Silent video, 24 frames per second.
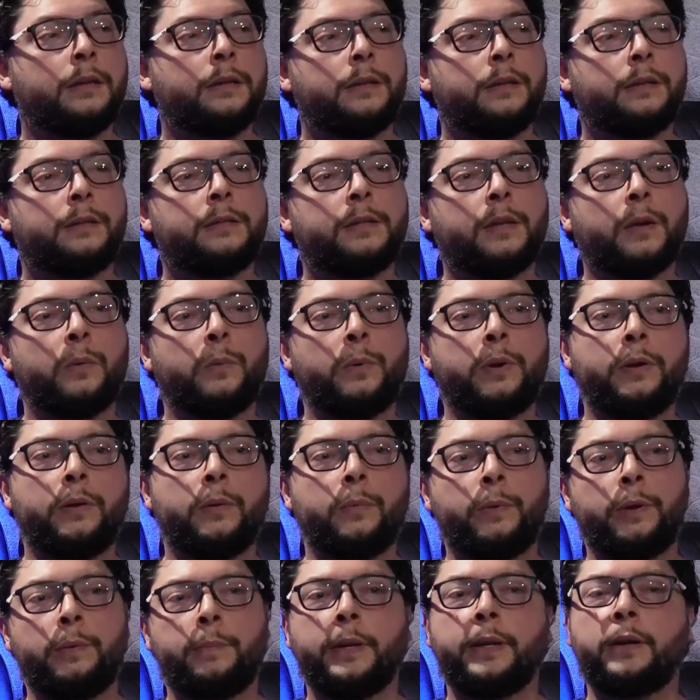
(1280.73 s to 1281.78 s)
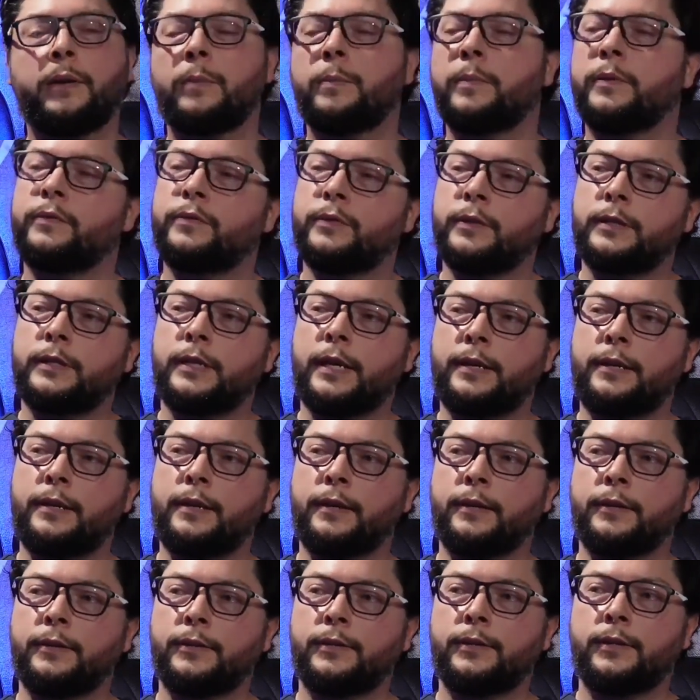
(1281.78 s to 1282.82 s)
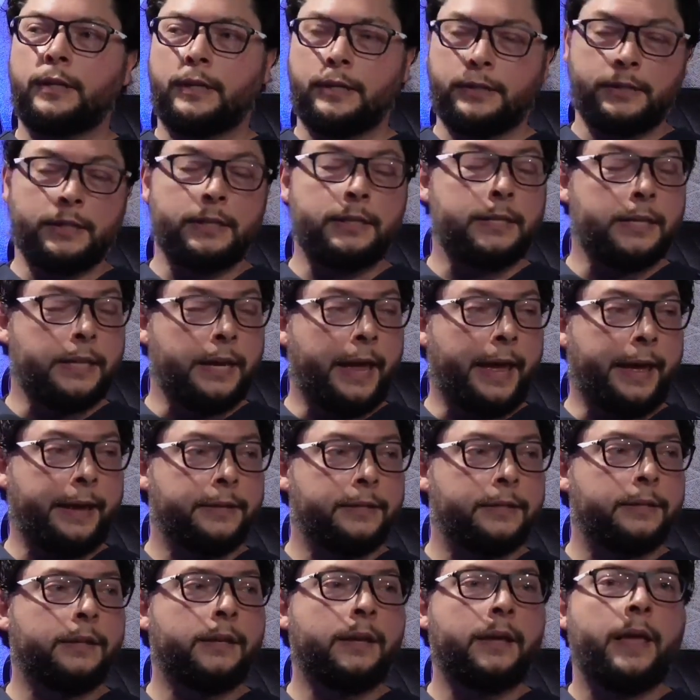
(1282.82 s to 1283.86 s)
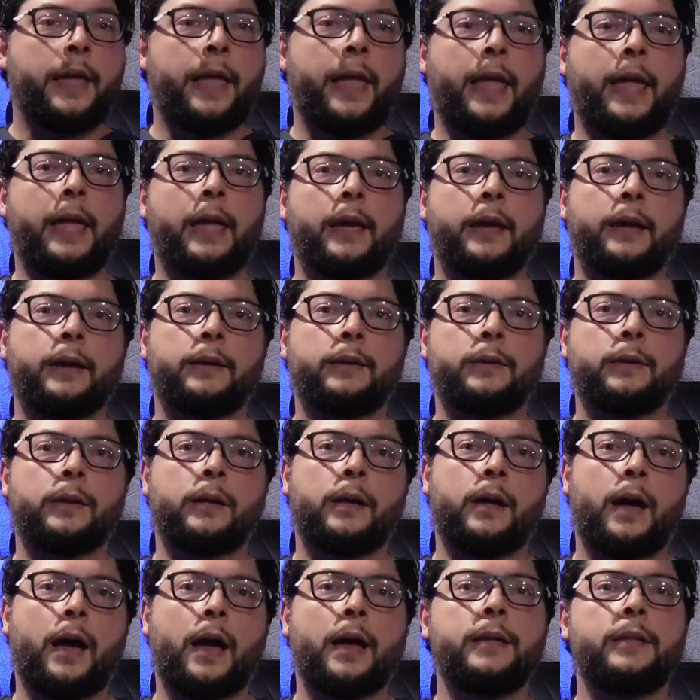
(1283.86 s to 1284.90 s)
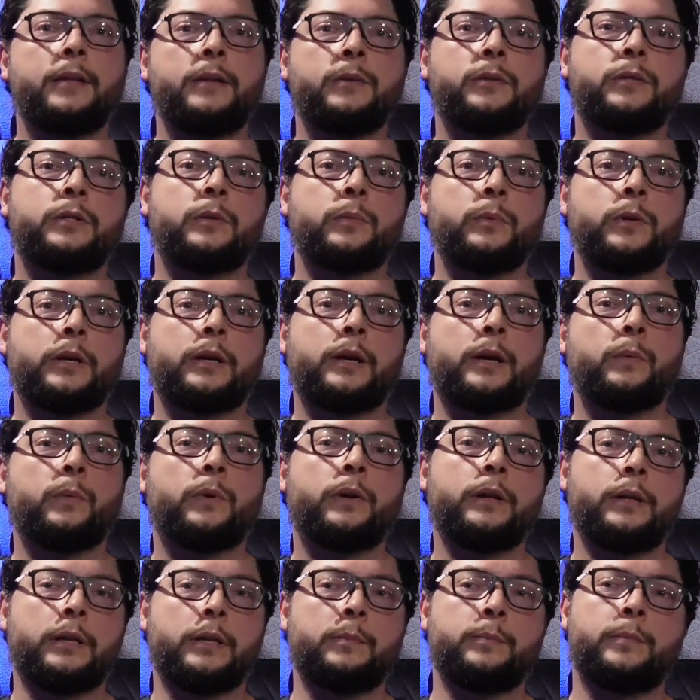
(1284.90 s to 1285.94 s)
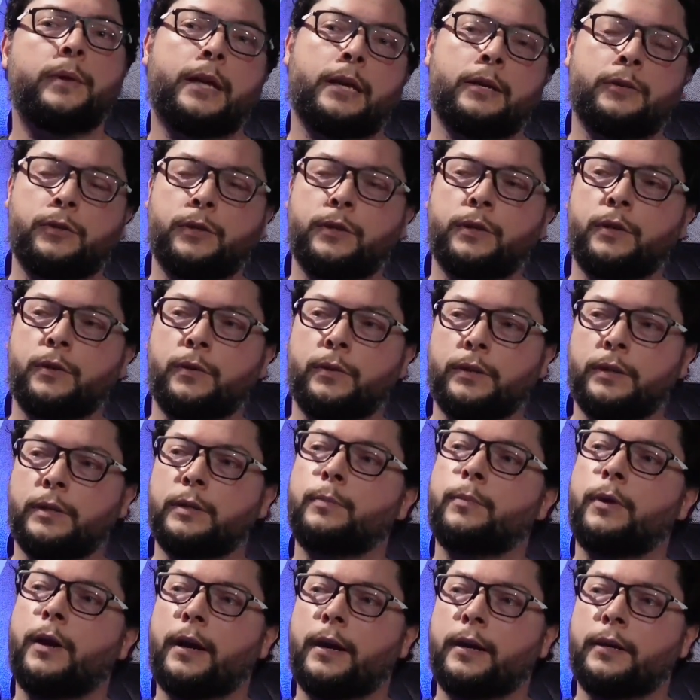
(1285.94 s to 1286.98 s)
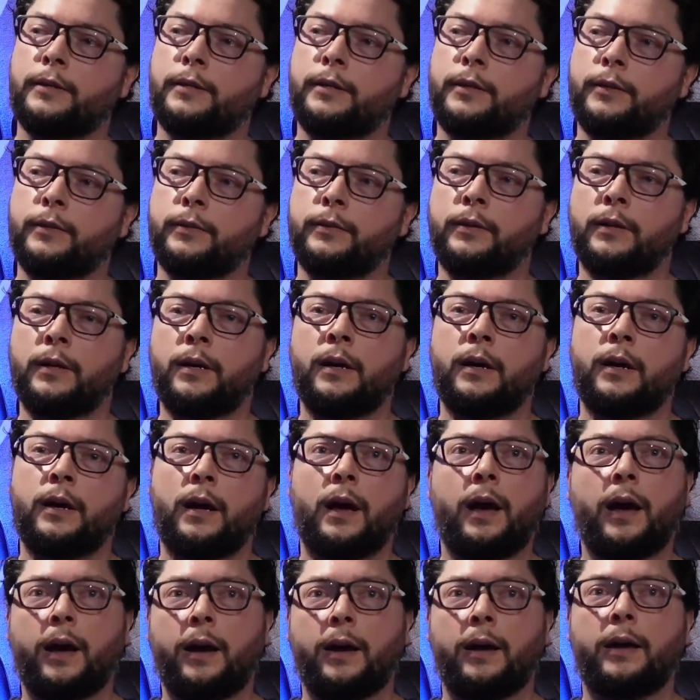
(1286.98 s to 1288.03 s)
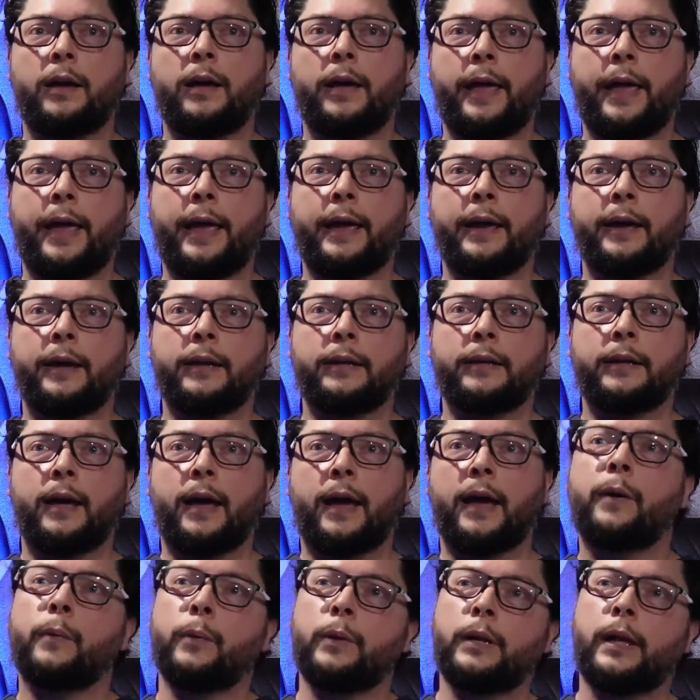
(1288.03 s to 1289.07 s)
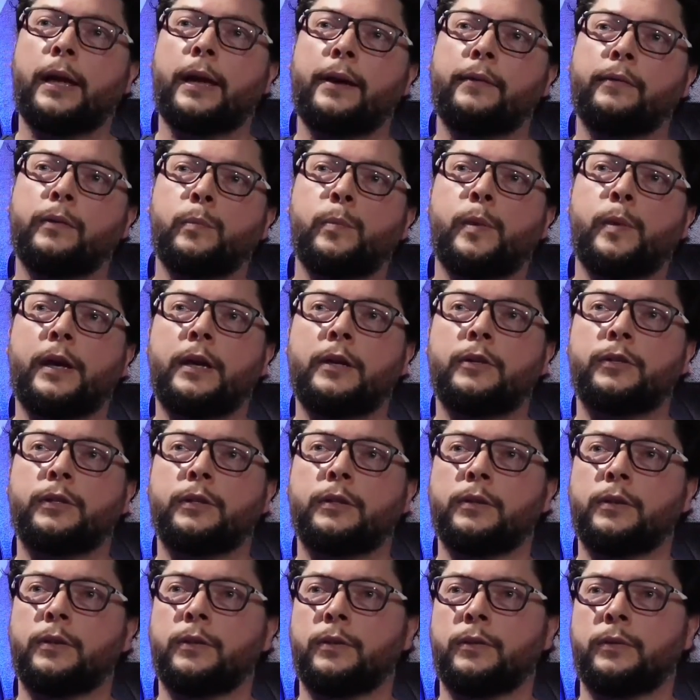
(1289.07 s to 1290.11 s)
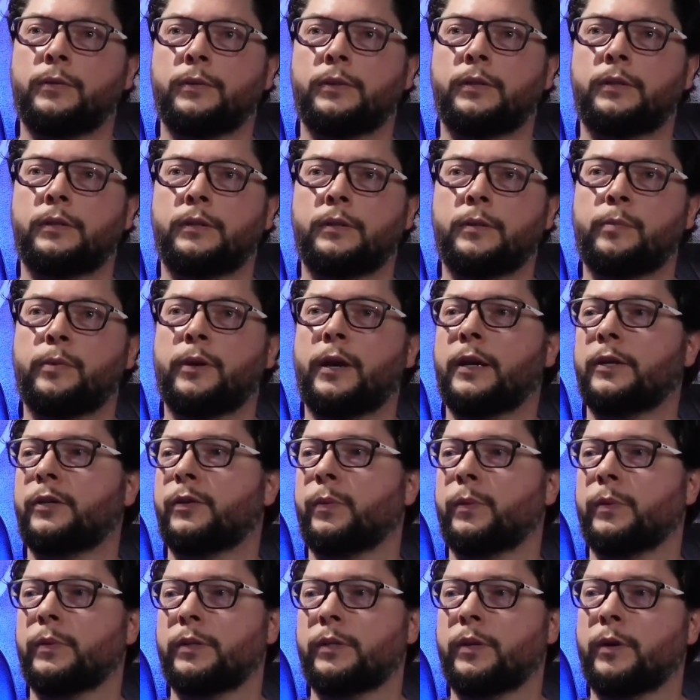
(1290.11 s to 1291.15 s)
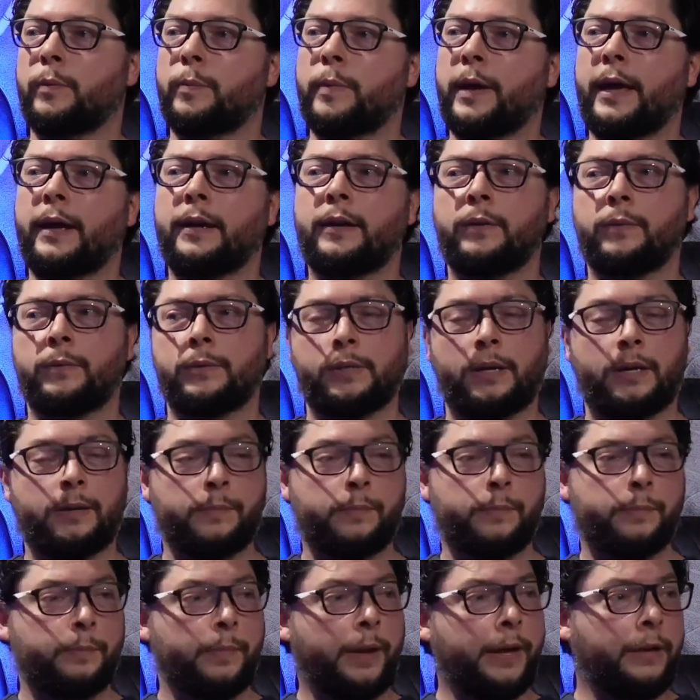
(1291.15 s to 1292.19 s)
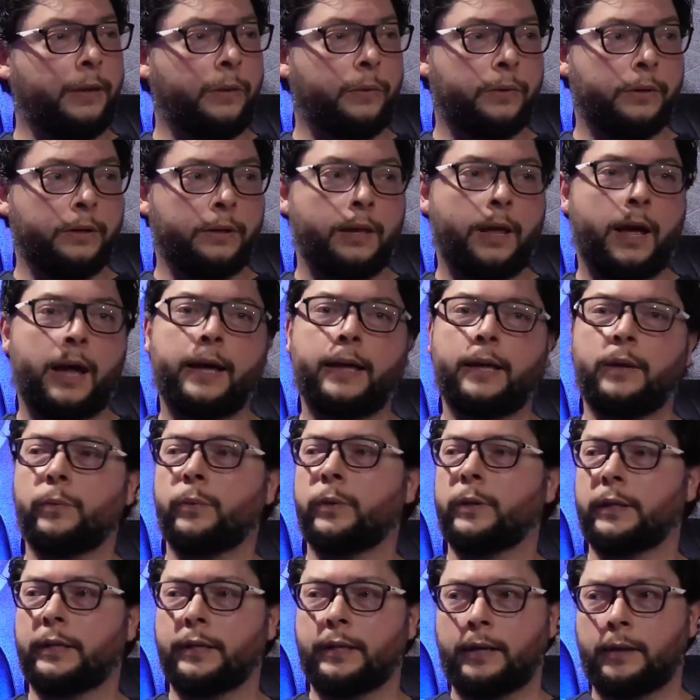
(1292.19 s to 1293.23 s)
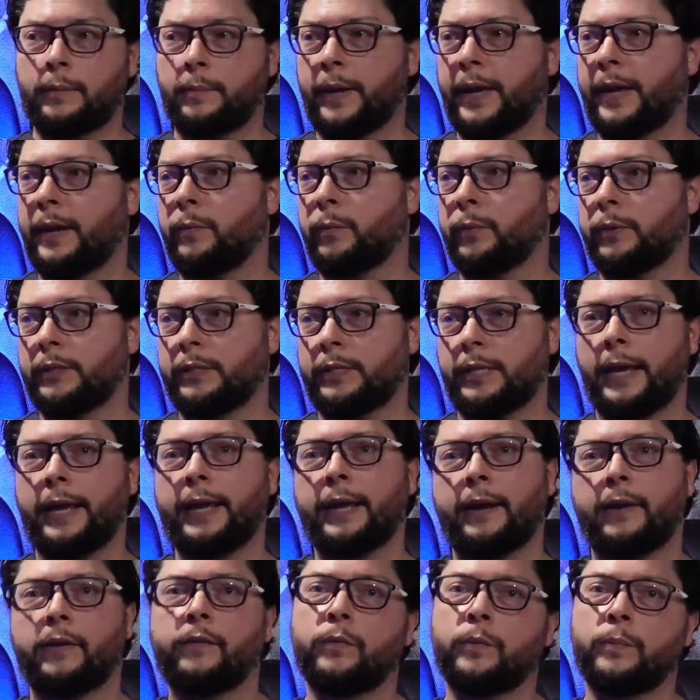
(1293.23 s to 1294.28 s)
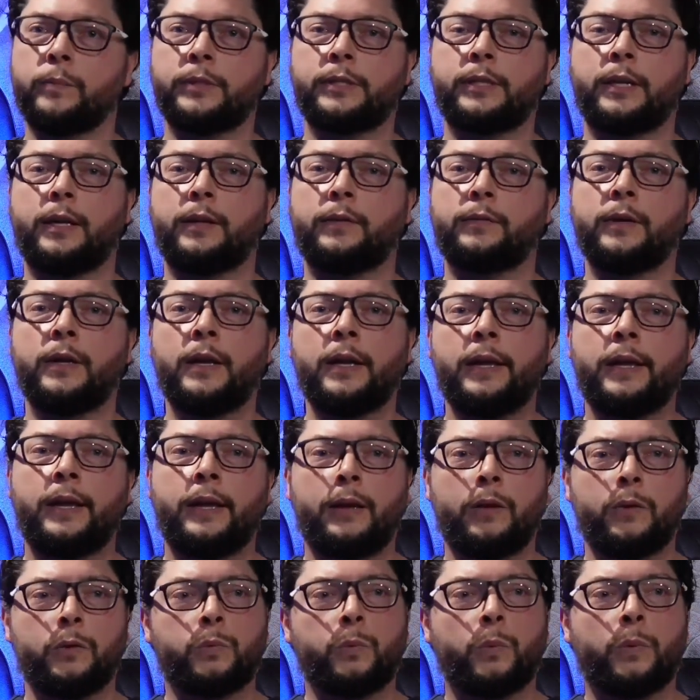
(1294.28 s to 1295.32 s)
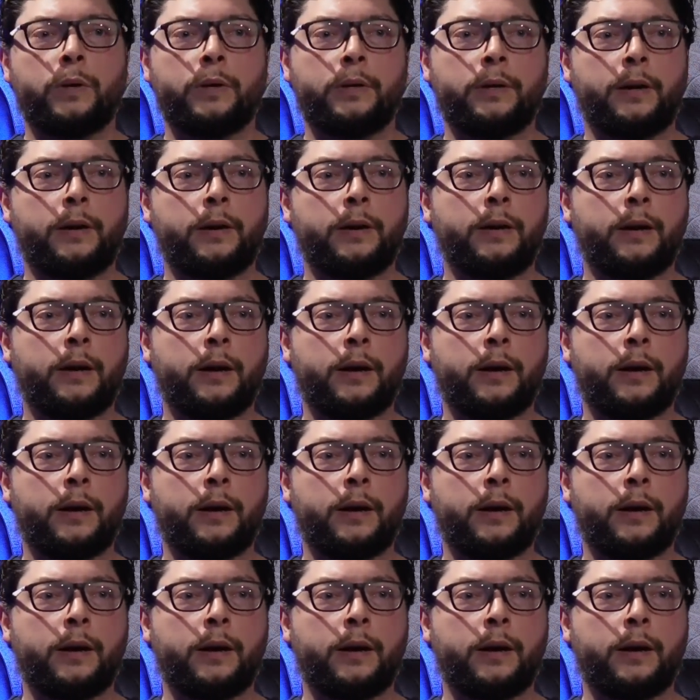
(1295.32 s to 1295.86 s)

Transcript: So we've been open for 10 years, ECT has, and I used to work on one of the inpatient units prior to. And I would have a patient whose depression was so bad, he was on my unit a lot. He wouldn't get out of bed, wouldn't take care of himself. He was one of